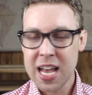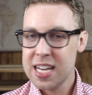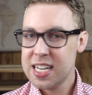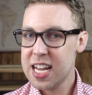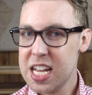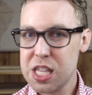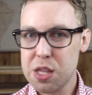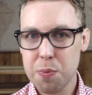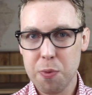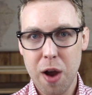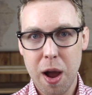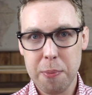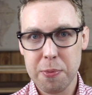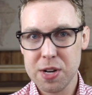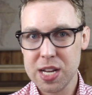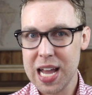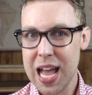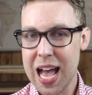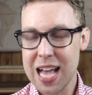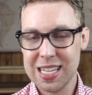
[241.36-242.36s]
Take the
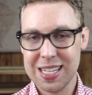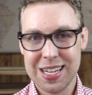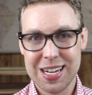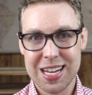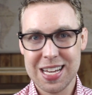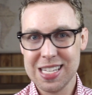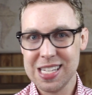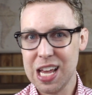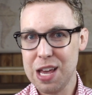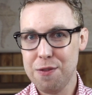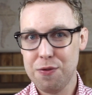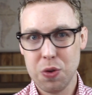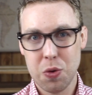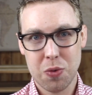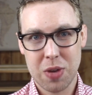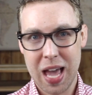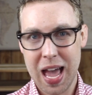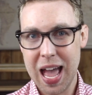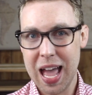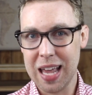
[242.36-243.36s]
property as it is if you
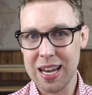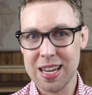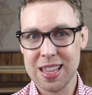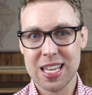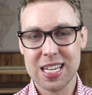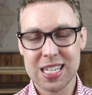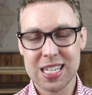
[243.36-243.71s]
can. The